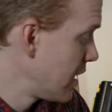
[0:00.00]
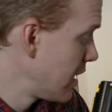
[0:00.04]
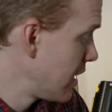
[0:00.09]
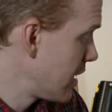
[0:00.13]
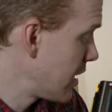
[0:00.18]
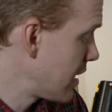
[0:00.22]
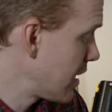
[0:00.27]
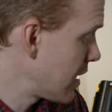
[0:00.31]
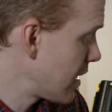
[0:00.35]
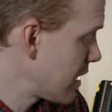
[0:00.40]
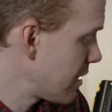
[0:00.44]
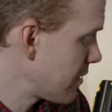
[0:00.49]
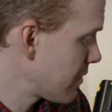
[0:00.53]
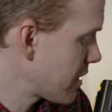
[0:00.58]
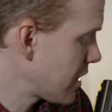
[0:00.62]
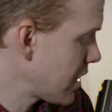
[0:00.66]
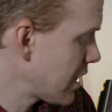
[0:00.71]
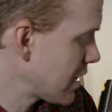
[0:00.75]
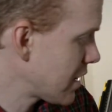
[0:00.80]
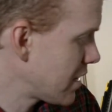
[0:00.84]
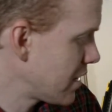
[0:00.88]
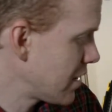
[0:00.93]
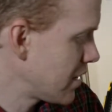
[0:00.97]
And I've
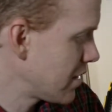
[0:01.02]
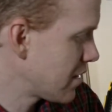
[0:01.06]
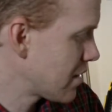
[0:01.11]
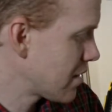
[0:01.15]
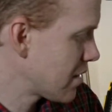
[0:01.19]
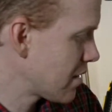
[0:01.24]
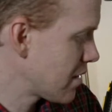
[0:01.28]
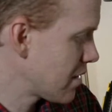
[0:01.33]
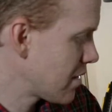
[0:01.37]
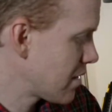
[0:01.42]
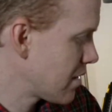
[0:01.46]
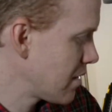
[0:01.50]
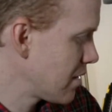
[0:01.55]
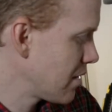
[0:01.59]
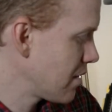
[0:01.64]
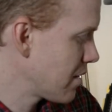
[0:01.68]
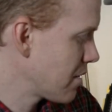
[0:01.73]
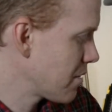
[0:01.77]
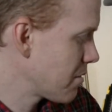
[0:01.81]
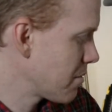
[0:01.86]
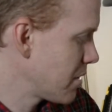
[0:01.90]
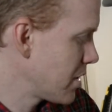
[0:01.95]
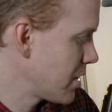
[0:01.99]
got these
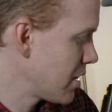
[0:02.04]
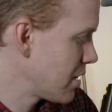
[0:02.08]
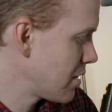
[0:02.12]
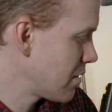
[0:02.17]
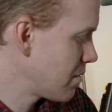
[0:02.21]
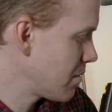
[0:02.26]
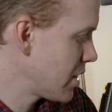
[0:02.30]
three hundred